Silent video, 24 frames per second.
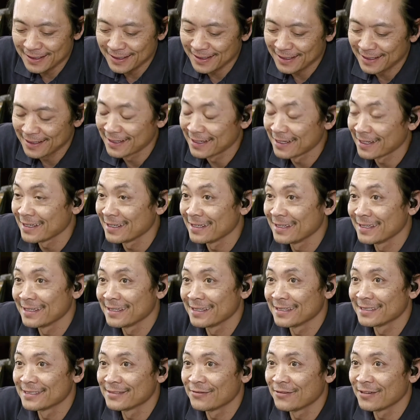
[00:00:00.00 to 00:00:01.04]
It
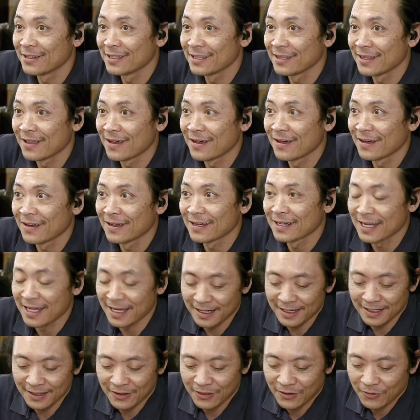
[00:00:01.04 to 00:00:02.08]
is Vlog
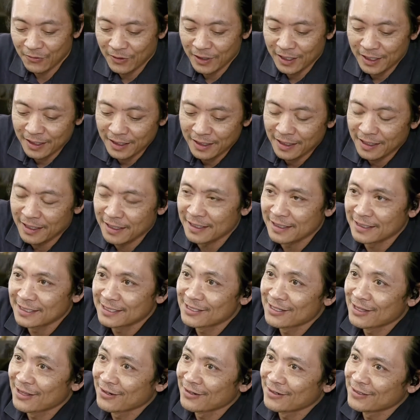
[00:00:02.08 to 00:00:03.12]
93. It is
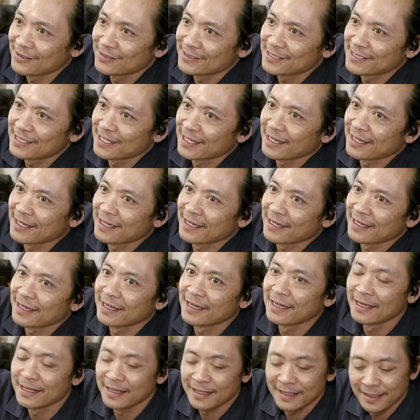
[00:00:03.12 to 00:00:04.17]

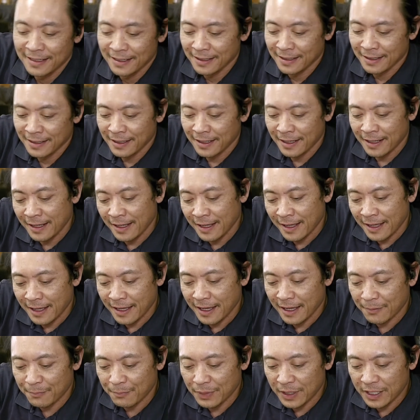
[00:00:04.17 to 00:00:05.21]
Thursday.
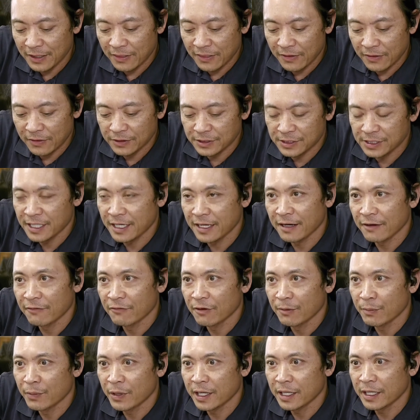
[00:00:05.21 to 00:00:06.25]
Happy Thursday,
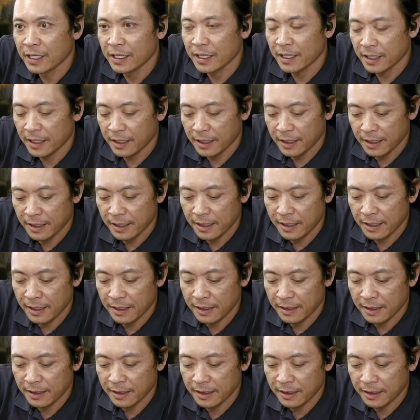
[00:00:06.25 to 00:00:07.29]
everybody.
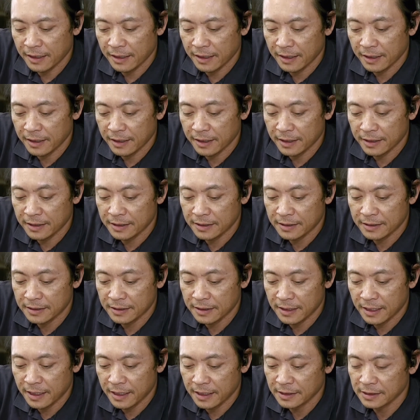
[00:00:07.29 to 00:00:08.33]
And
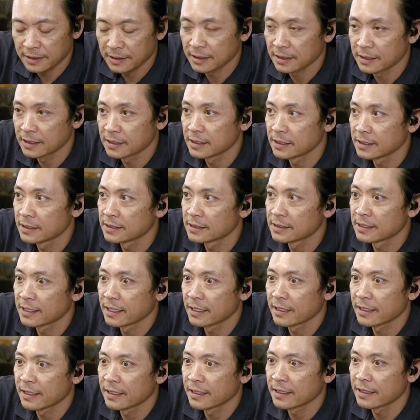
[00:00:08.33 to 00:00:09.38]
actually,
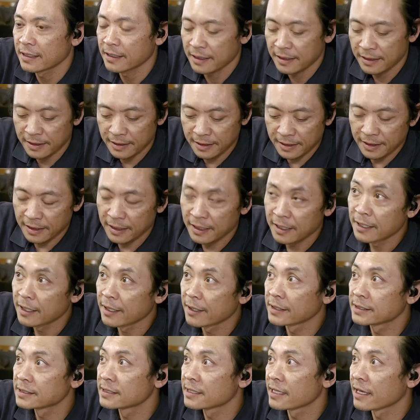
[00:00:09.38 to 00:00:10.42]
today,
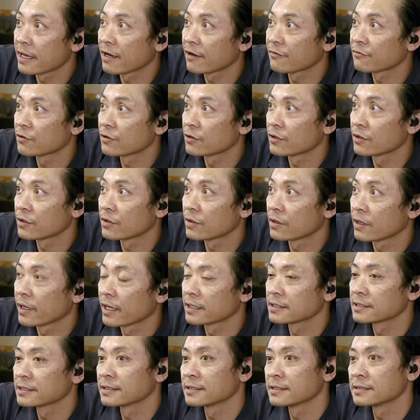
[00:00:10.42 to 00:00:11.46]
it's the afternoon.
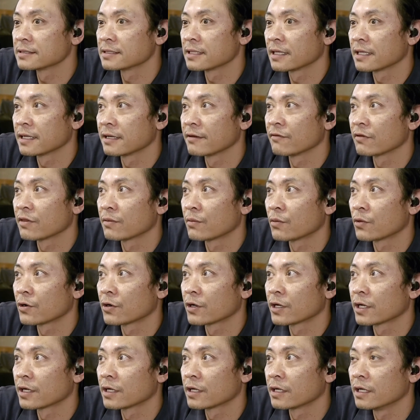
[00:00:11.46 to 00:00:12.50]
Actually, it's not even the
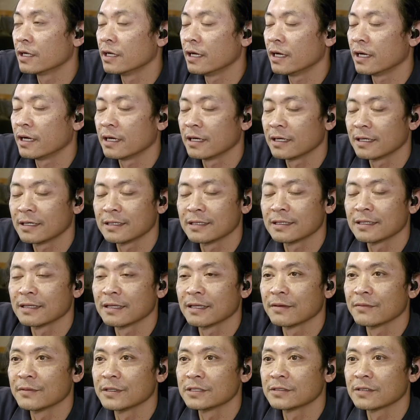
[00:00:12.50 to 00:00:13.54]
morning.
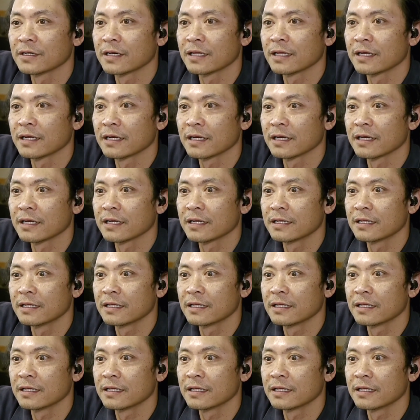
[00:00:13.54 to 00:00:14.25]
Let me try that again.